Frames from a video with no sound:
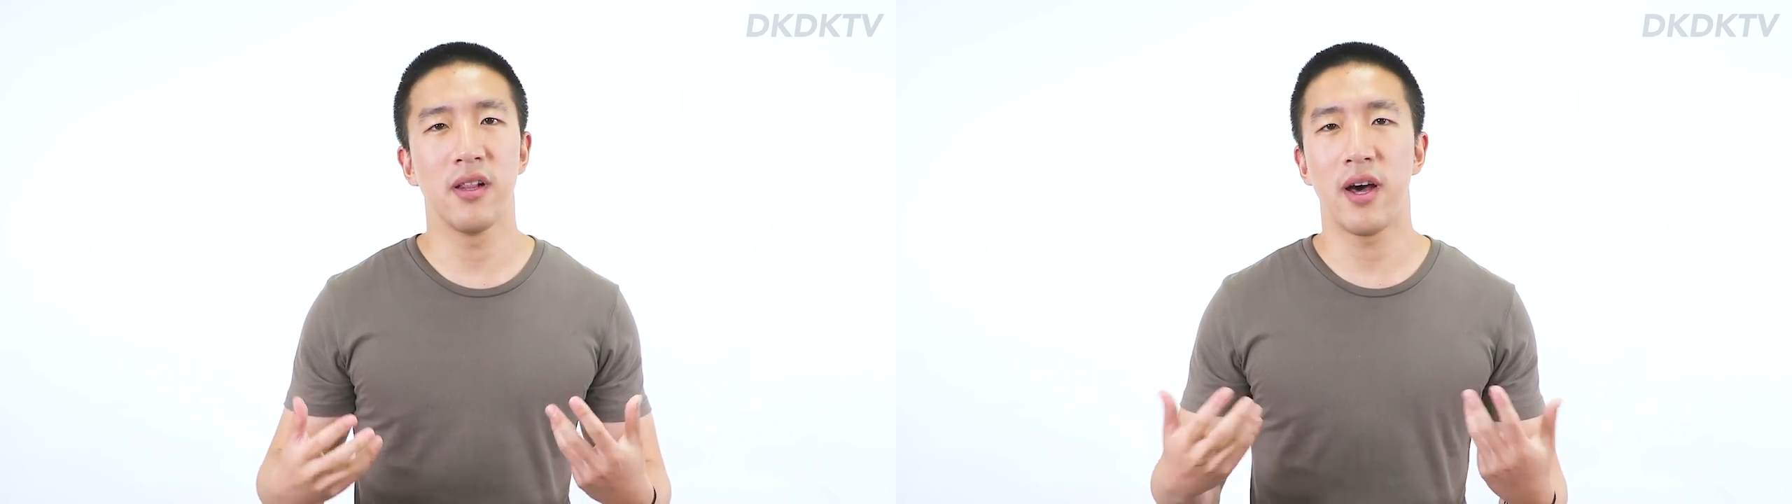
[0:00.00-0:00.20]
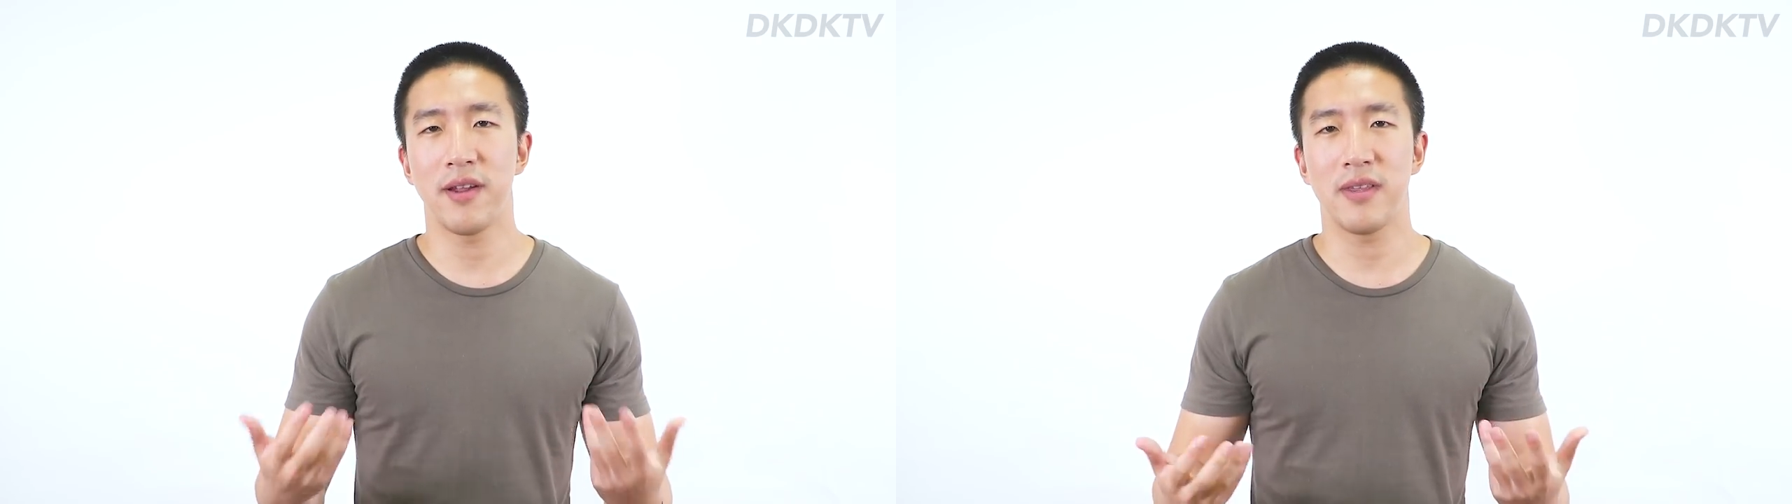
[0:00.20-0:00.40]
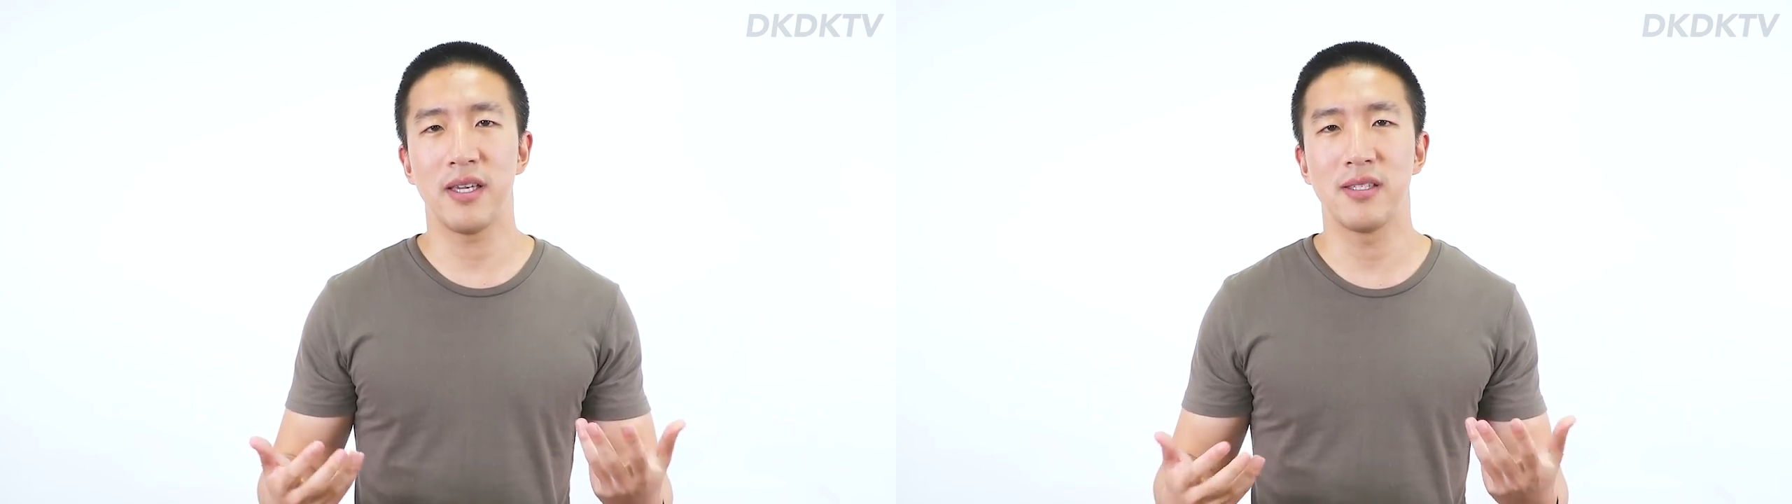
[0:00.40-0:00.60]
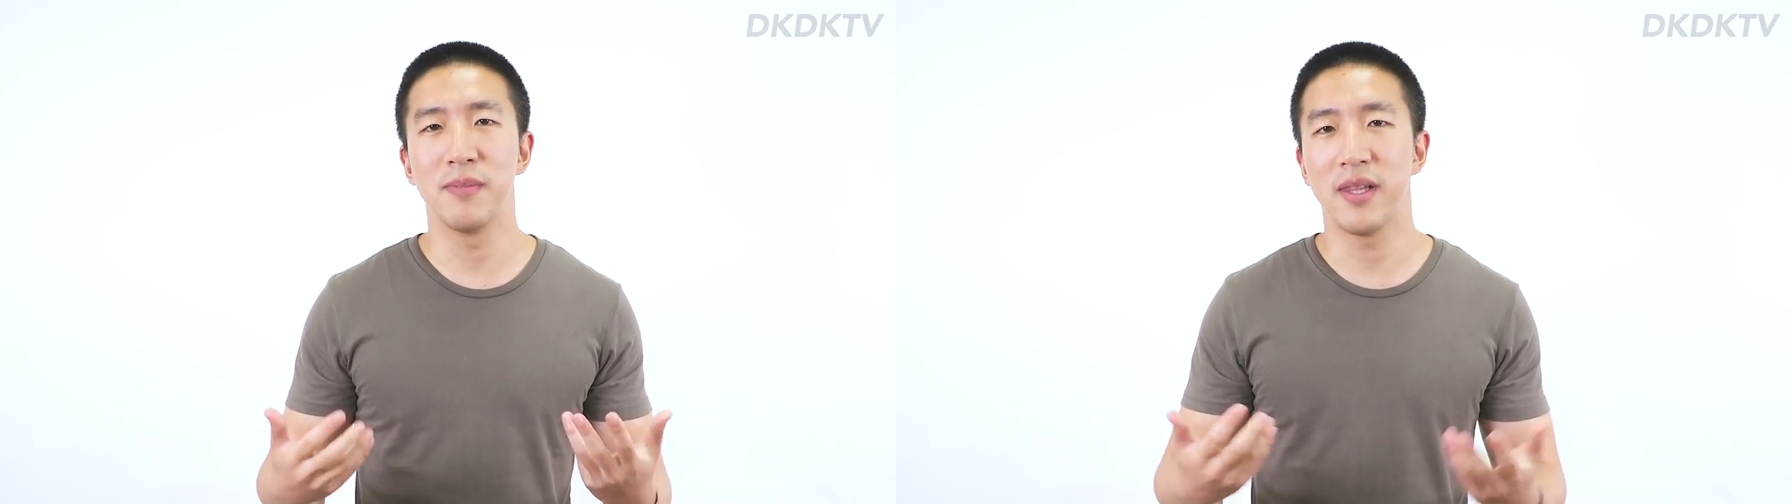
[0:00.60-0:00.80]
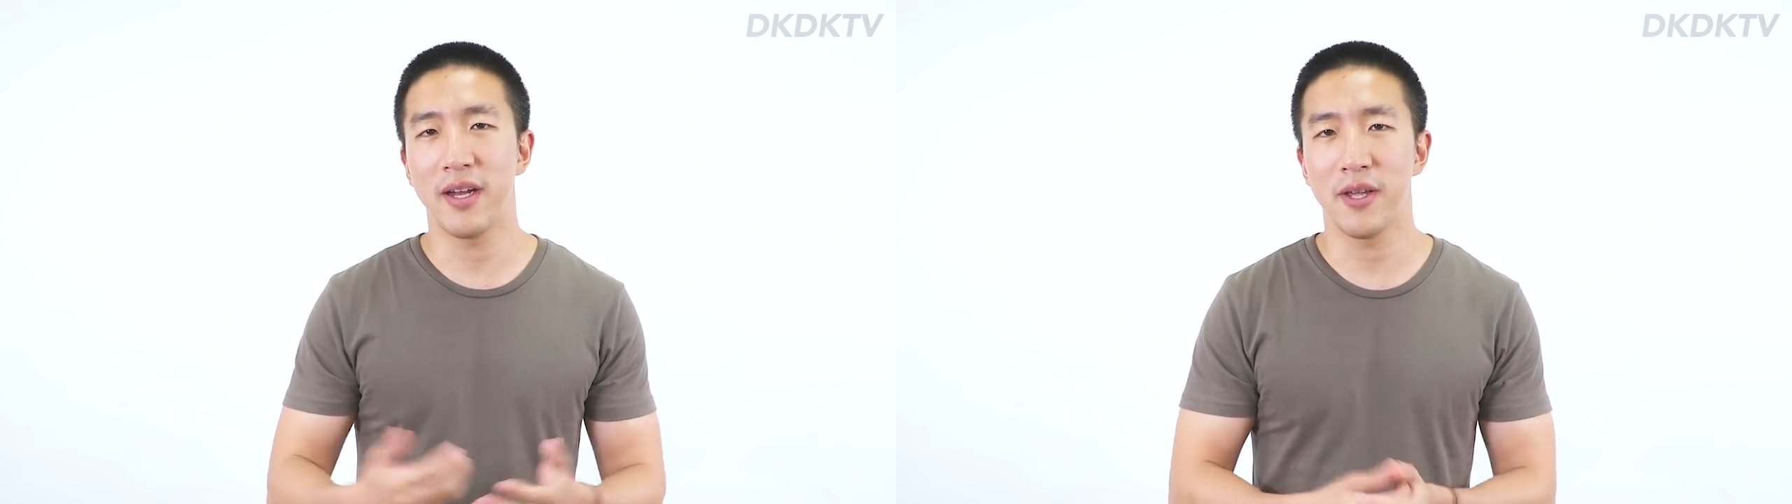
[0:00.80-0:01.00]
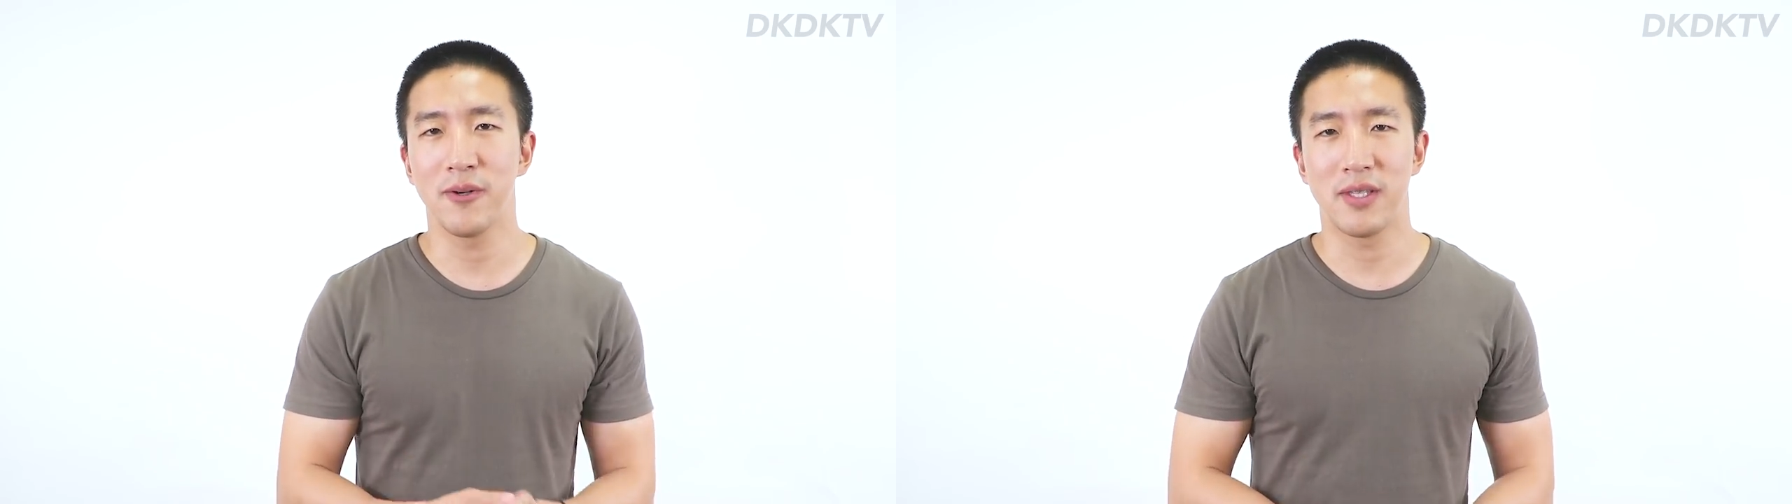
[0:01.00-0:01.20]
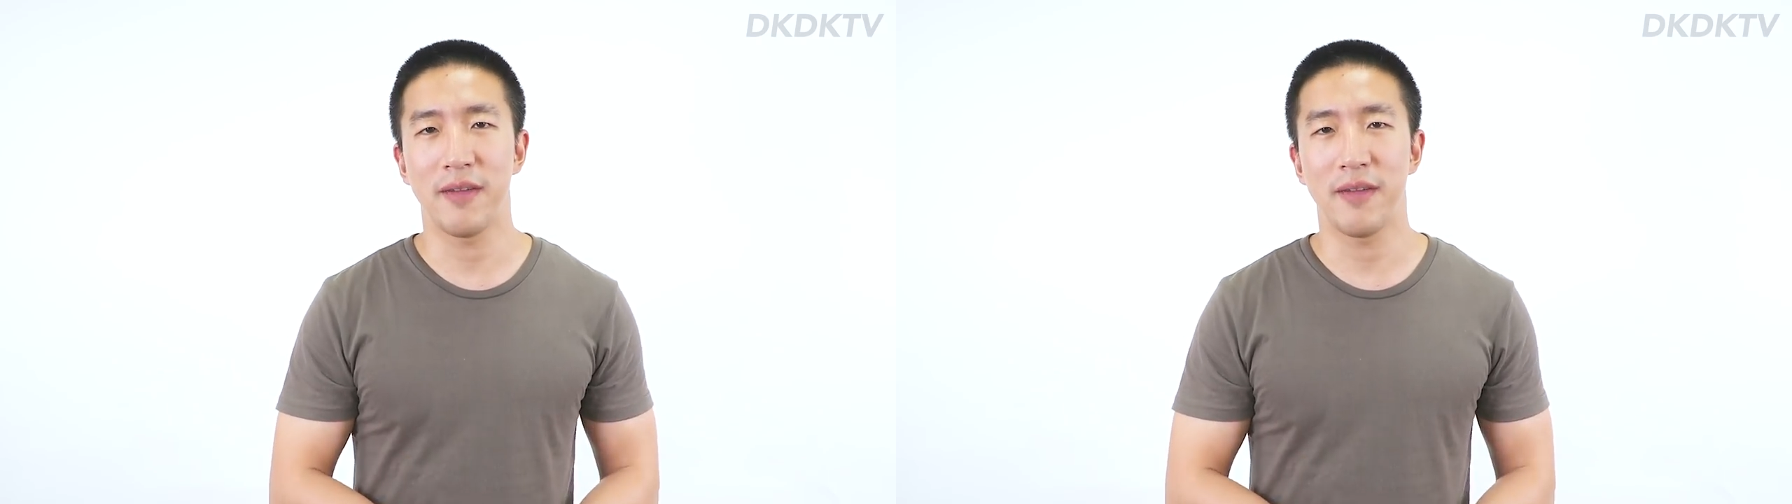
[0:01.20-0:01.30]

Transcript: a lot of these millennials,